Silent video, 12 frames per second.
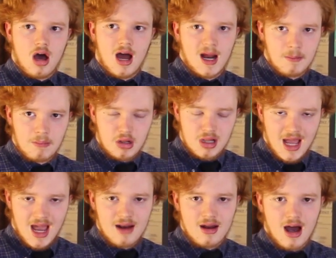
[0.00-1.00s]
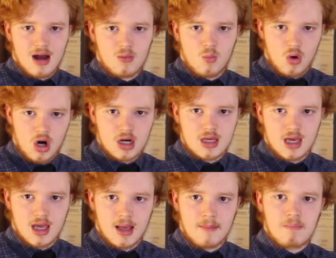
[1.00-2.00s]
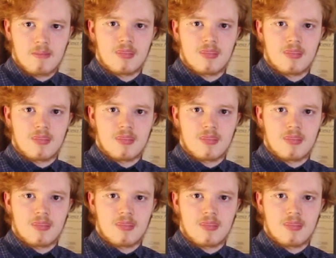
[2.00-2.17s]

plan on working